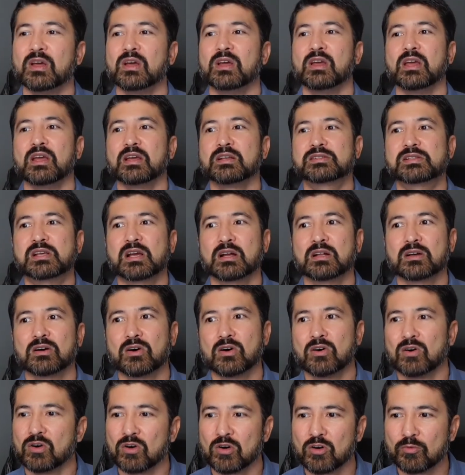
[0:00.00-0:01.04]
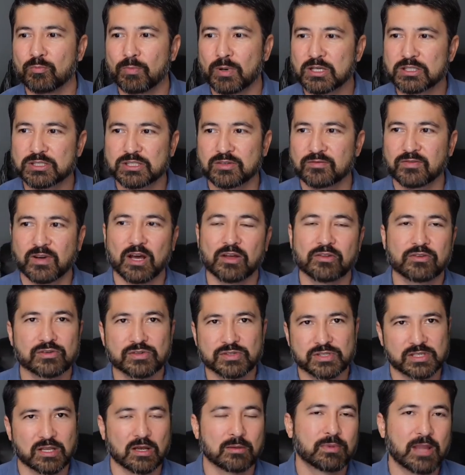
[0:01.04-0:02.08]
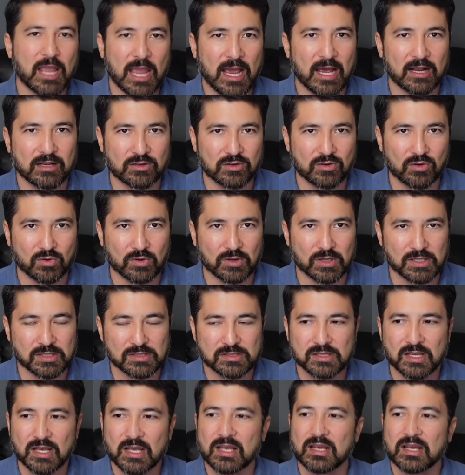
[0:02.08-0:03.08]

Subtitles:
it's got a whole bunch of other subcategories.